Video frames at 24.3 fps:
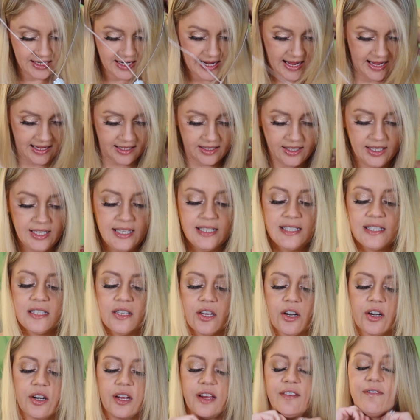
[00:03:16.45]
necklace,
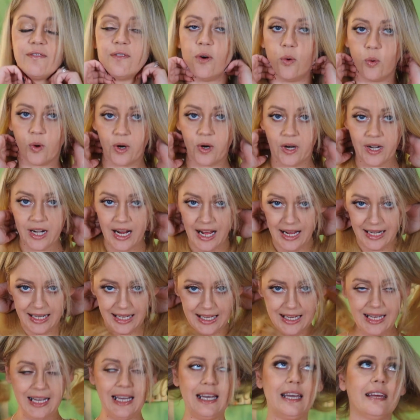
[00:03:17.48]

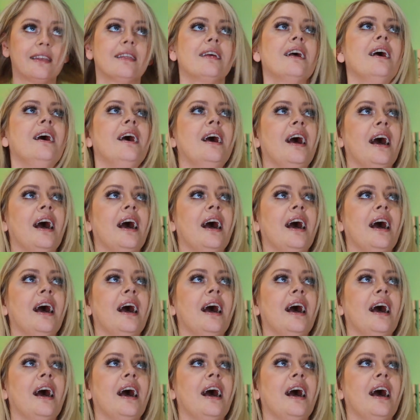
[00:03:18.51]
$34.99.